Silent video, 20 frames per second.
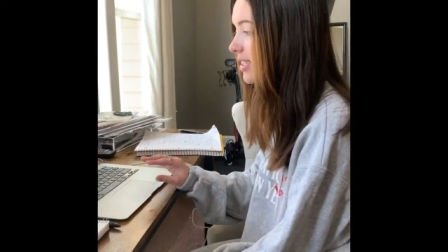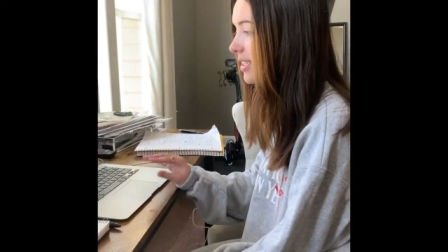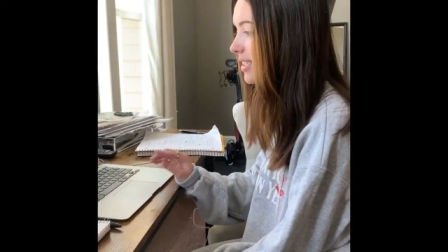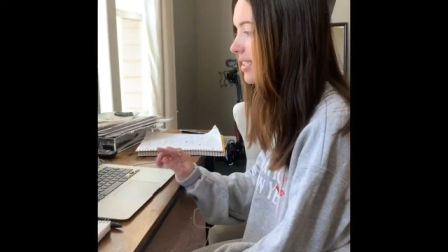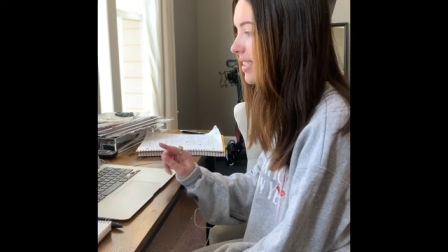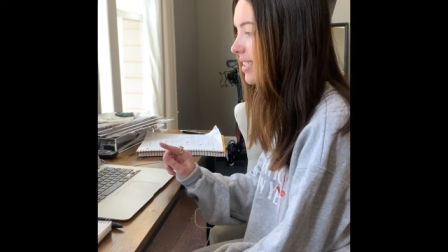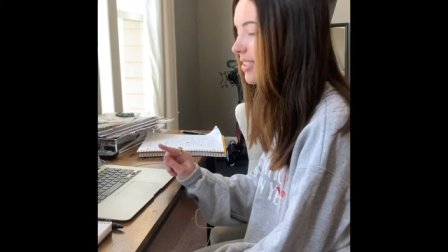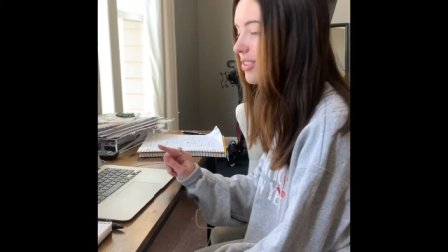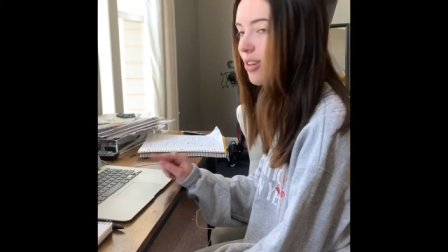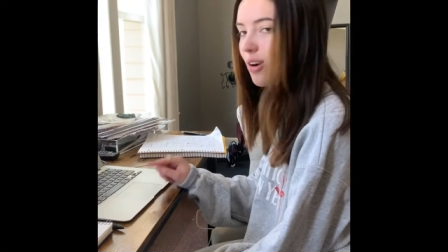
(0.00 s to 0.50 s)

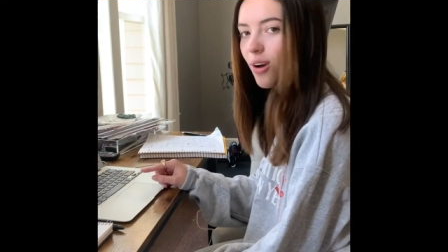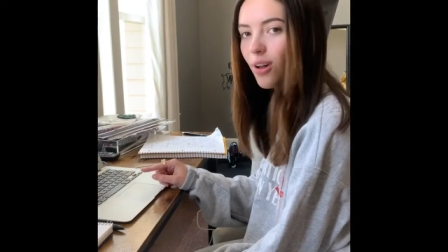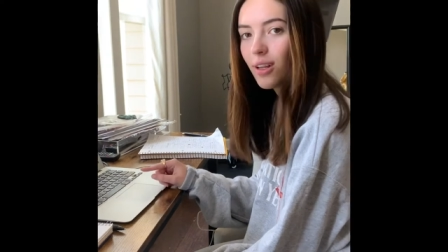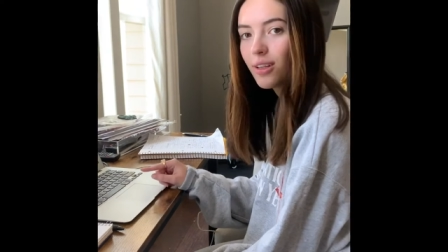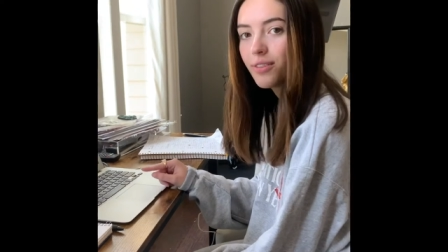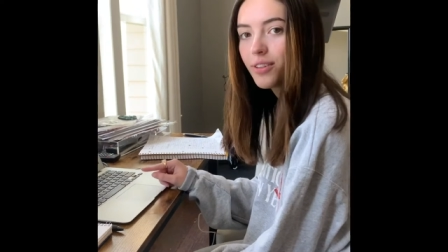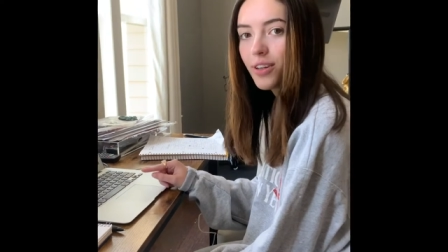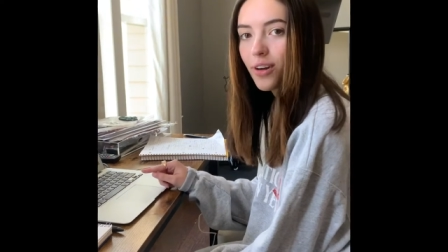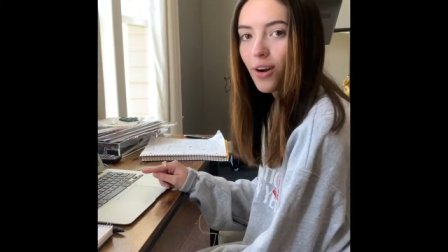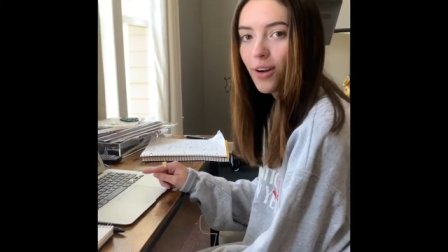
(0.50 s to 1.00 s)
attend all
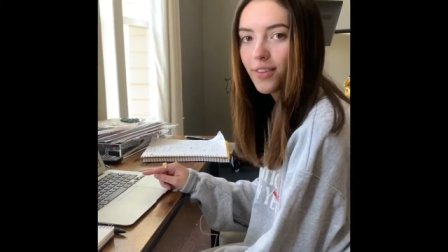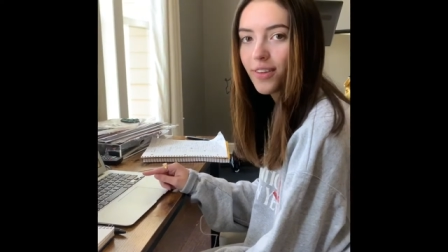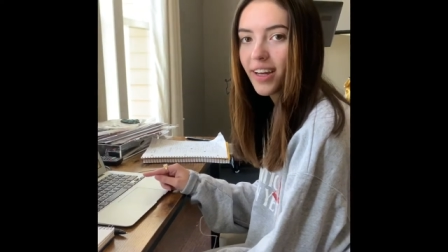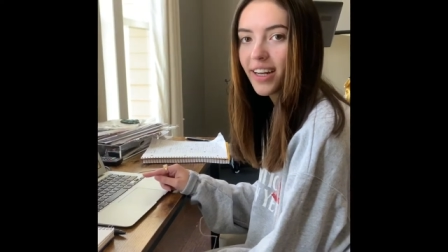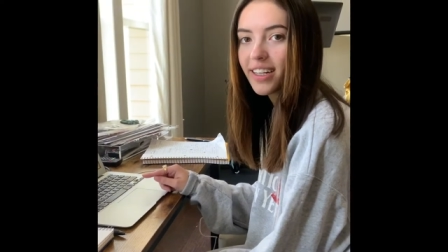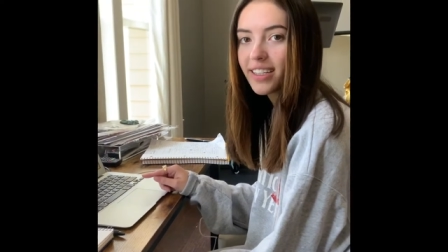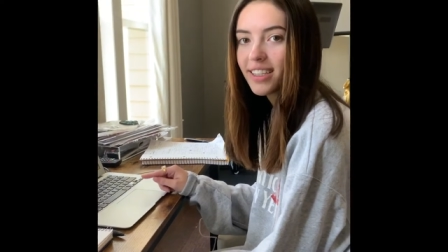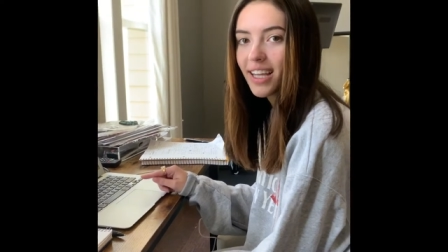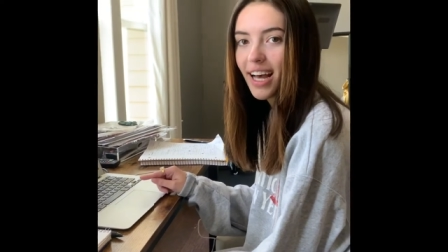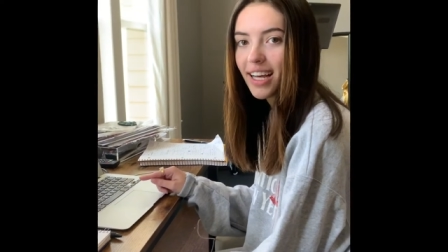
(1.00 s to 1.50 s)
of your
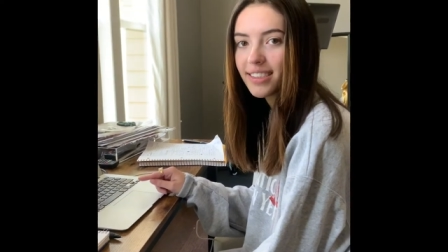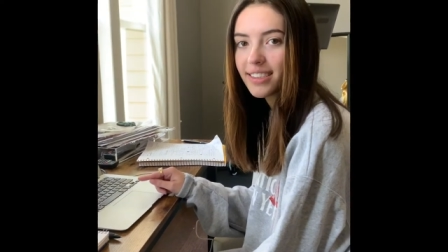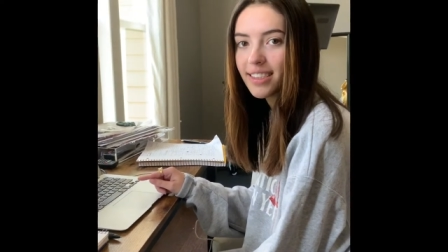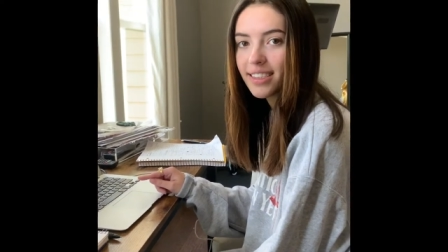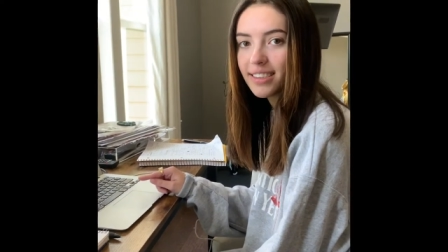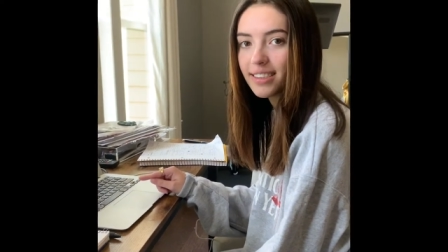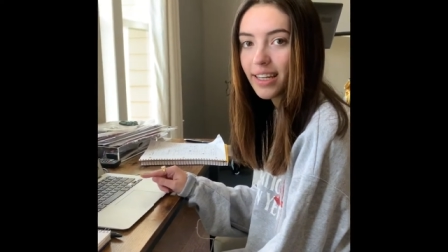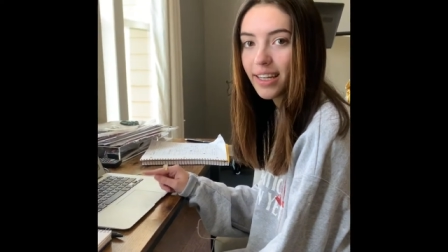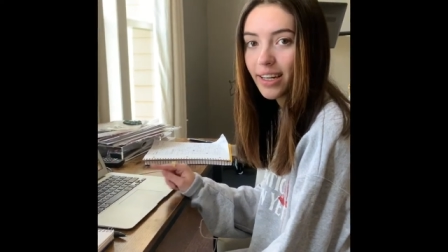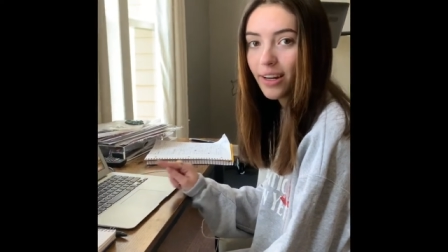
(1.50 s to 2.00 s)
online
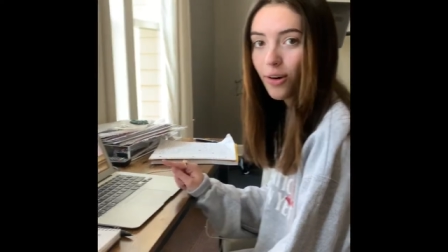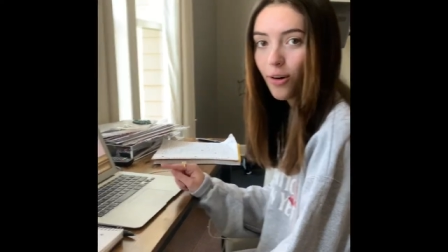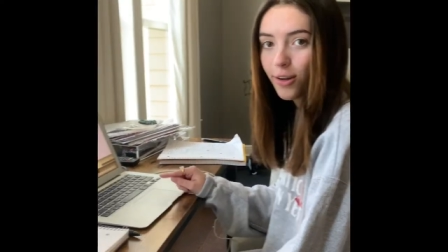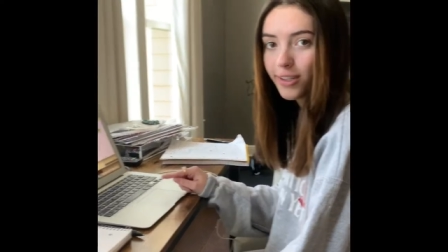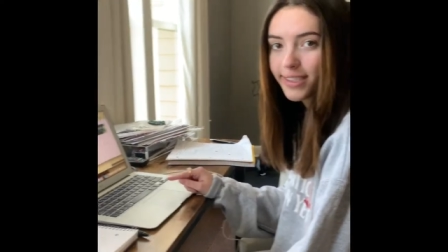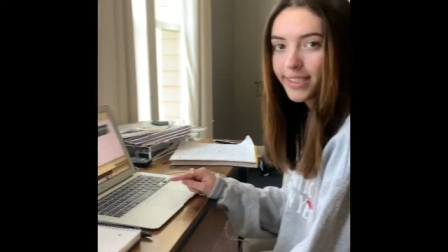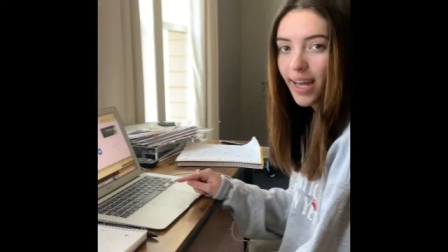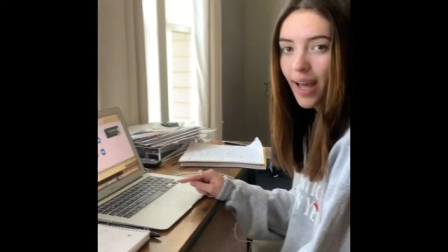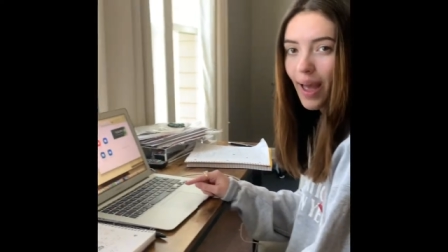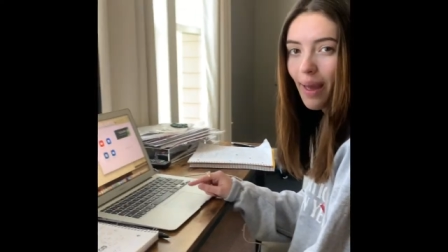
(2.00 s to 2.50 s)
classes and
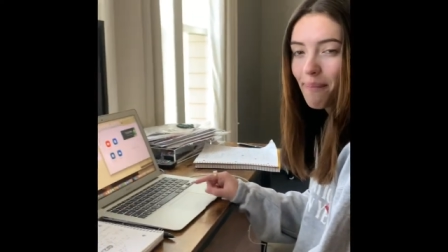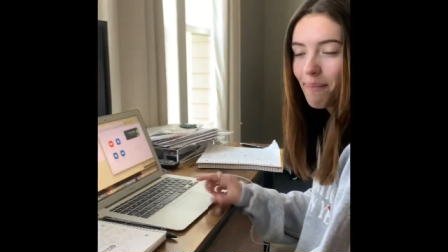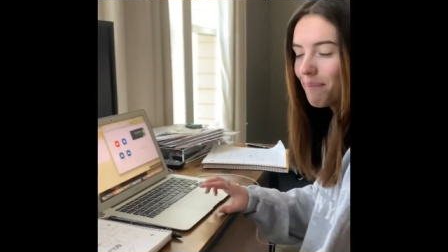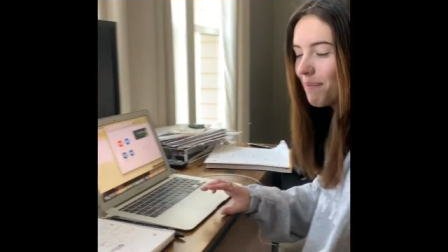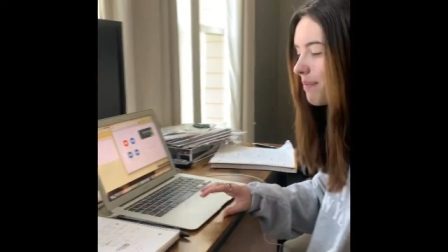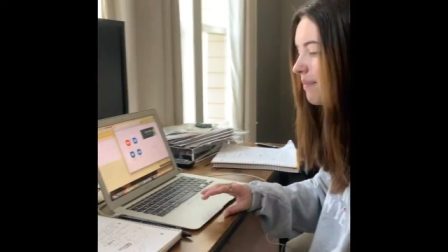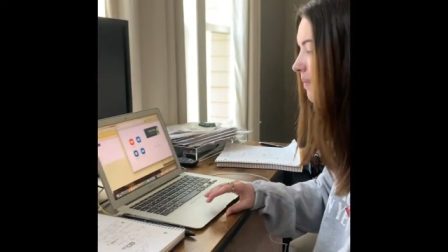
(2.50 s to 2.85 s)
on time.